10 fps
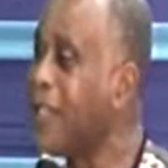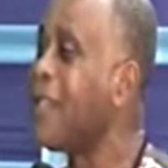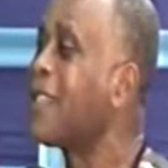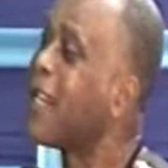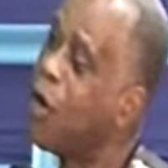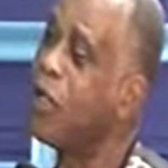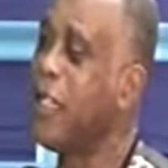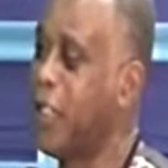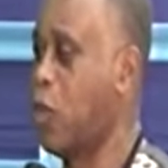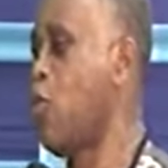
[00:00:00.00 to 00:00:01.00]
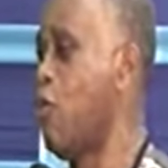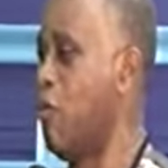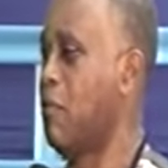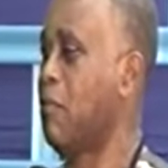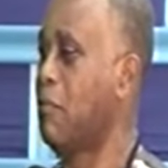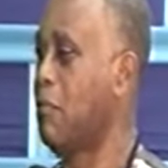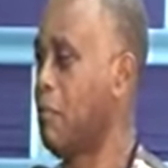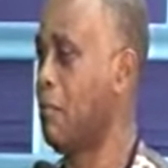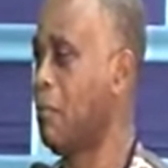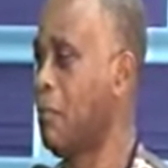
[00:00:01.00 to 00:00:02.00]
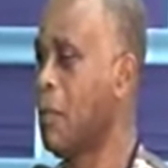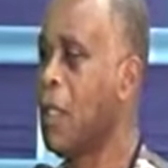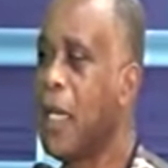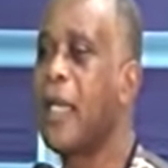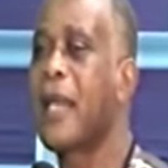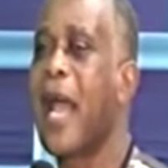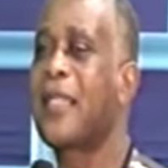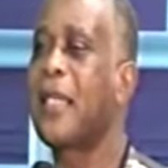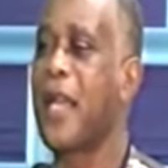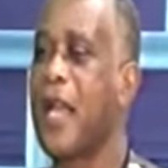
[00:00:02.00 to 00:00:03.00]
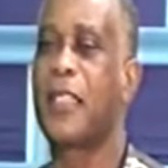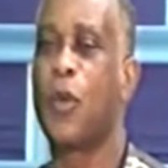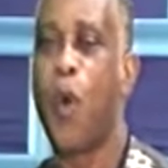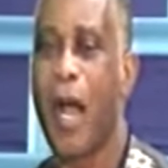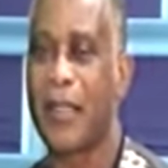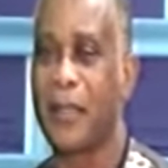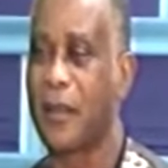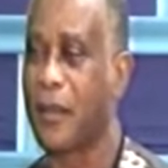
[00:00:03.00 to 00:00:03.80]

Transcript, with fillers: the secondary school in 1981